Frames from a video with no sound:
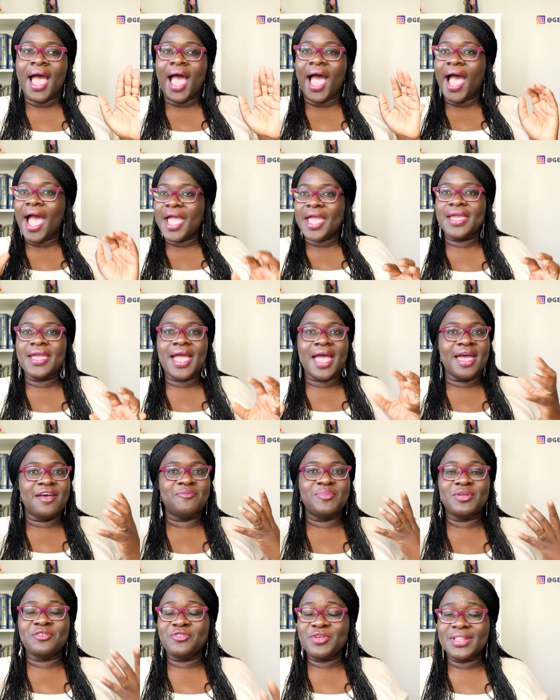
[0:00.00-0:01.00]
I
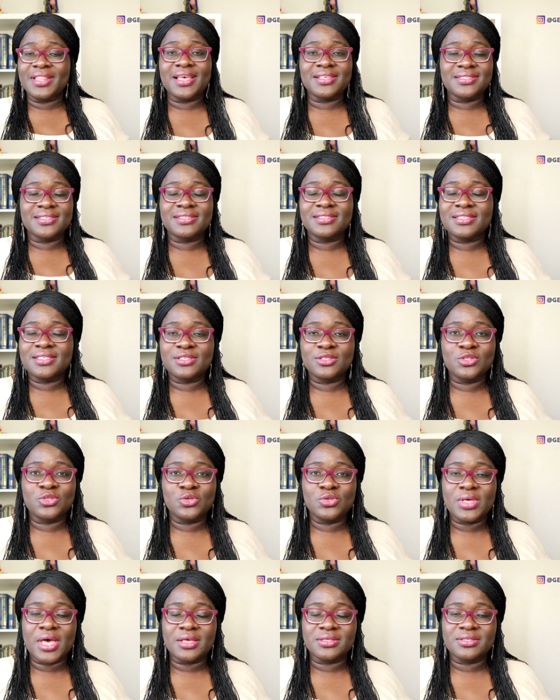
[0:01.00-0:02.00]
have been freelancing since
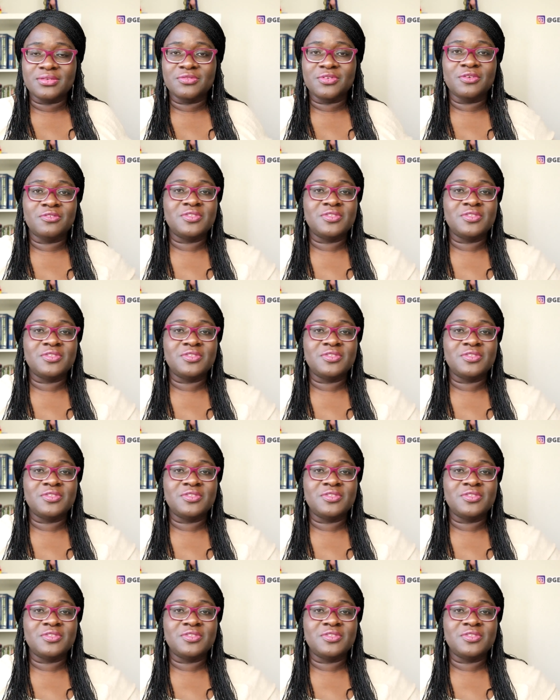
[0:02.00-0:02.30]
two thousand